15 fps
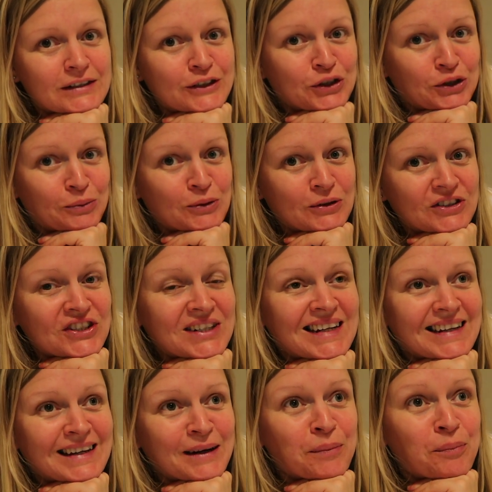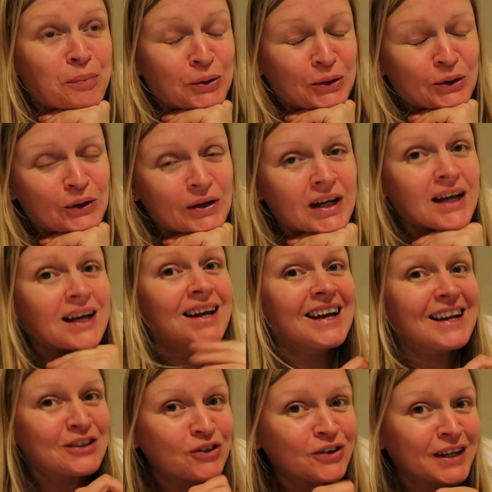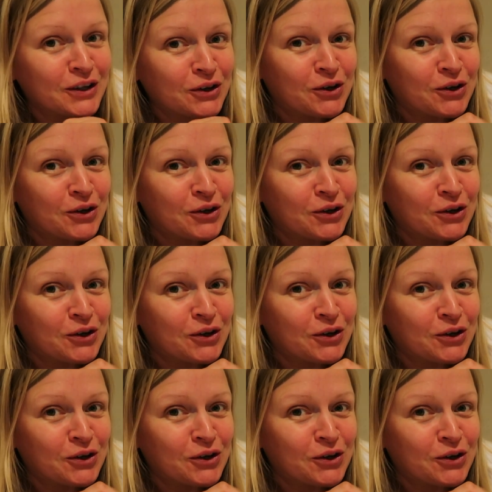too much here, but it's looking